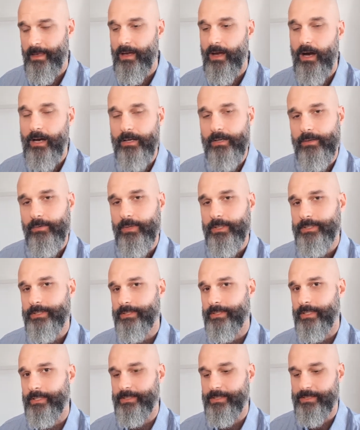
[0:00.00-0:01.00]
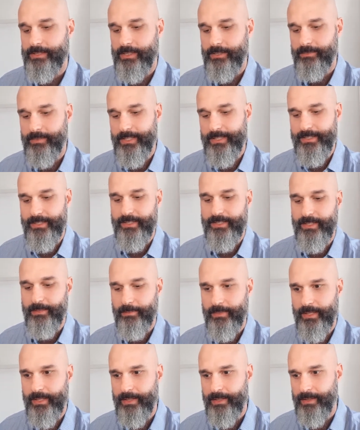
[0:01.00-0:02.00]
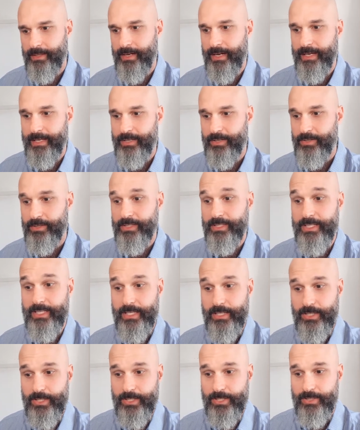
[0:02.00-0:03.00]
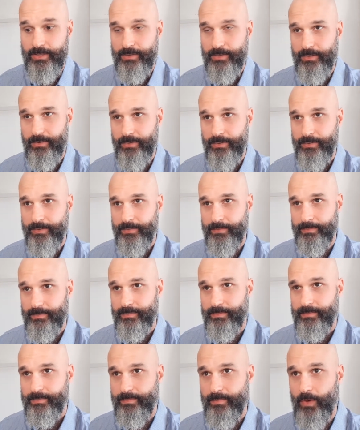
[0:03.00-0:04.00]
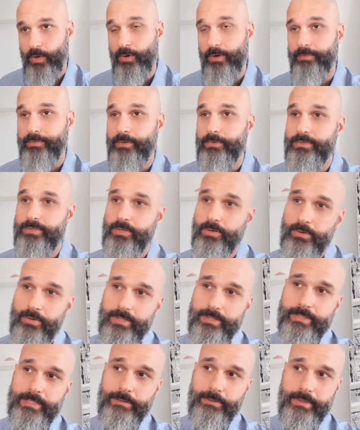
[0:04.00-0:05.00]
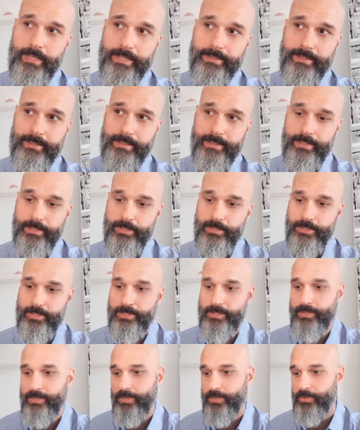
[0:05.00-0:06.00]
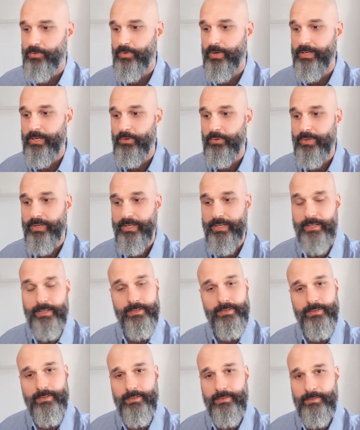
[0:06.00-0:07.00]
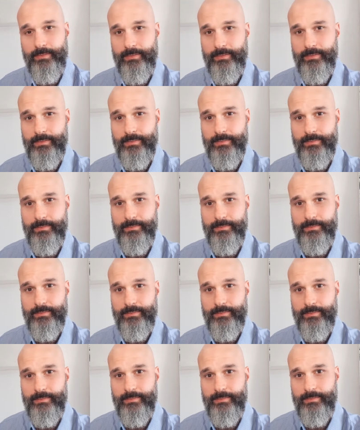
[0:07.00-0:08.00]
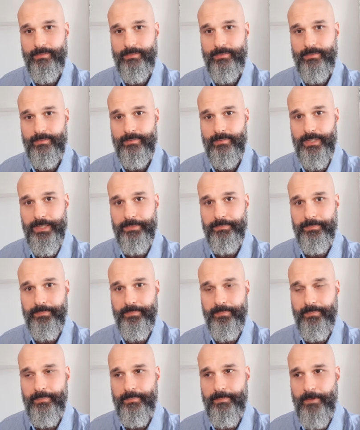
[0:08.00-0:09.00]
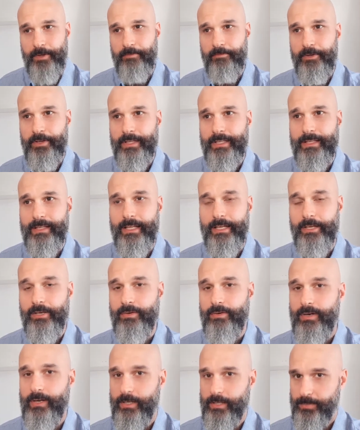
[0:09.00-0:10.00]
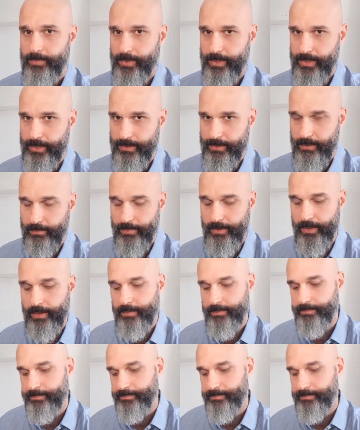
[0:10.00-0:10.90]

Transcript: A good question to ask yourself, is there something that I could teach? Or if there was a course that I would like to teach, do I know what it is? Right? Feeling like you're an expert in something,